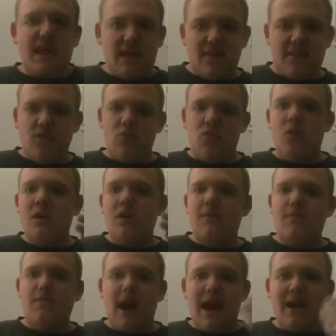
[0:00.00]
If you
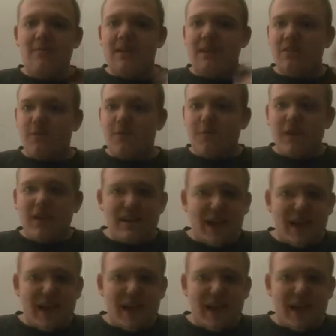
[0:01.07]
want to add me as a friend,